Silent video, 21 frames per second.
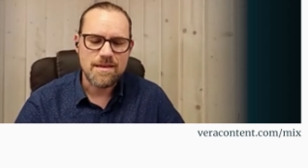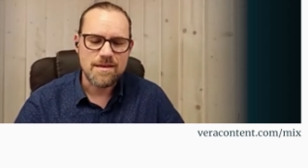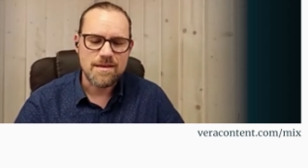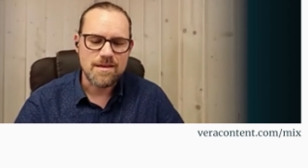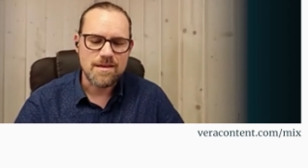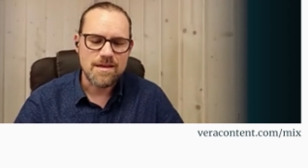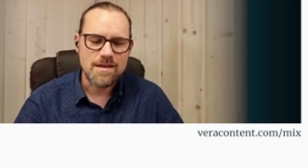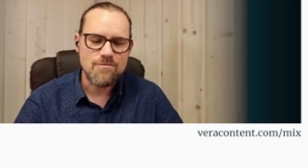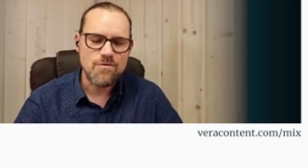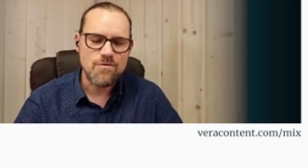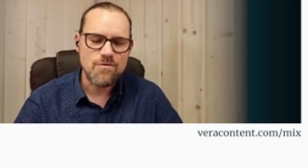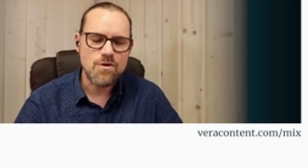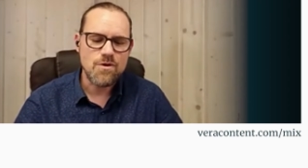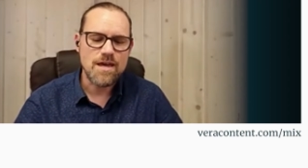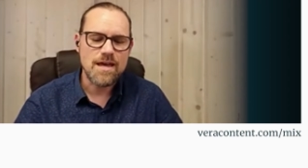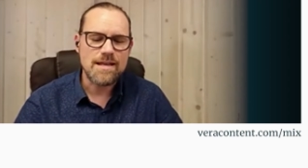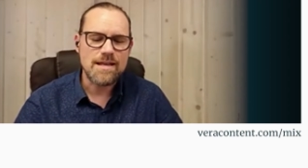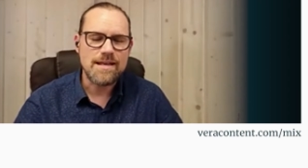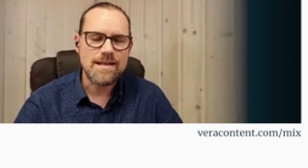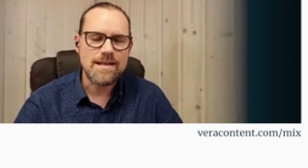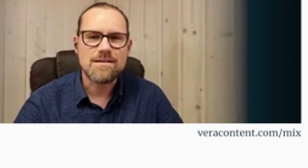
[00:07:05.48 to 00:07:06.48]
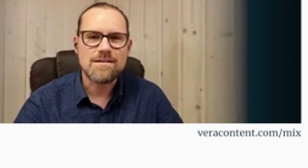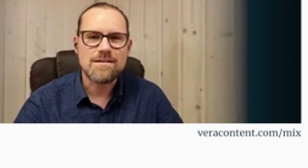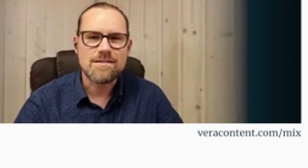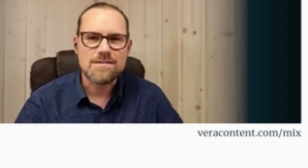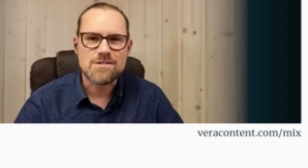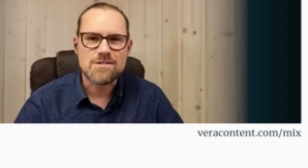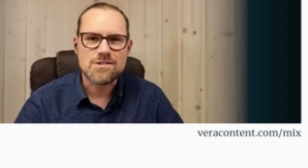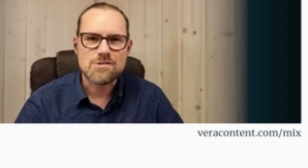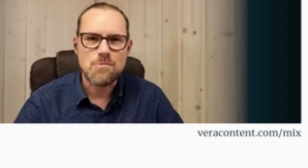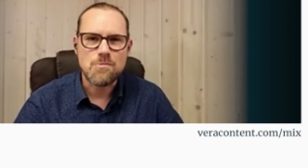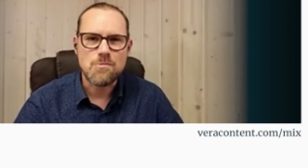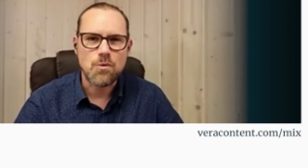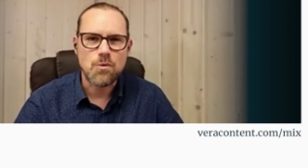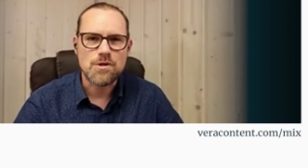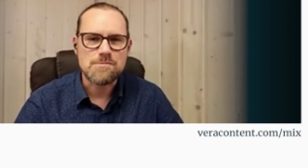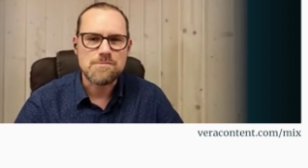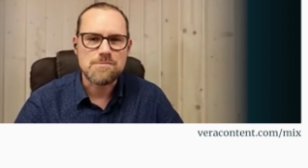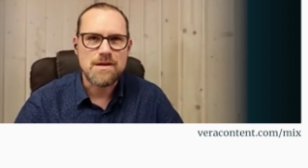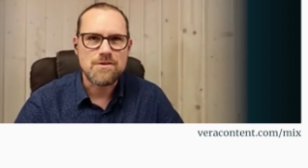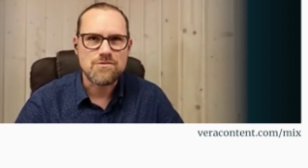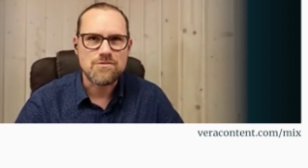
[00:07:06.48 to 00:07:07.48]
if you get down to the smallest
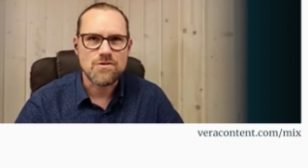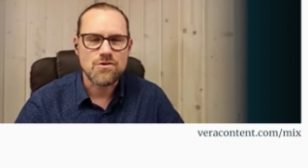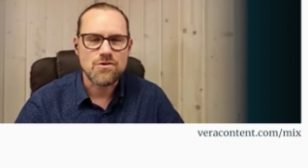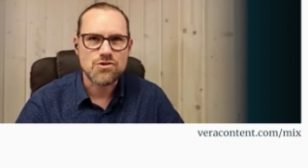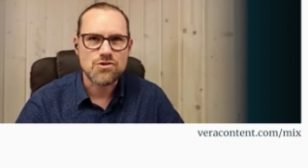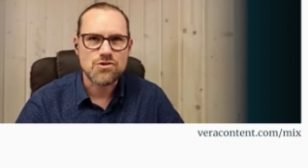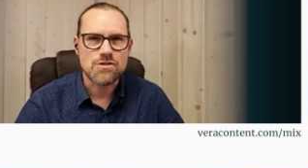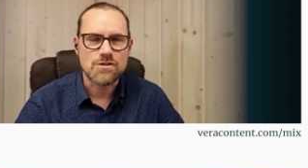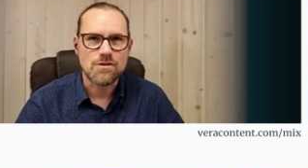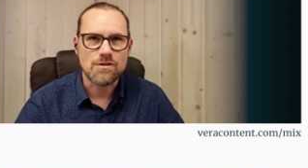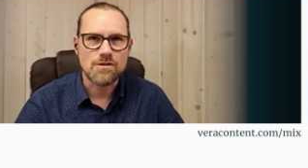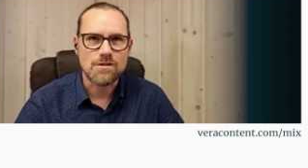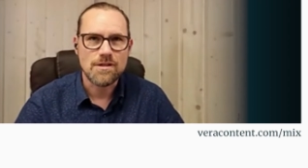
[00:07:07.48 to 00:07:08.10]
matryoshka doll,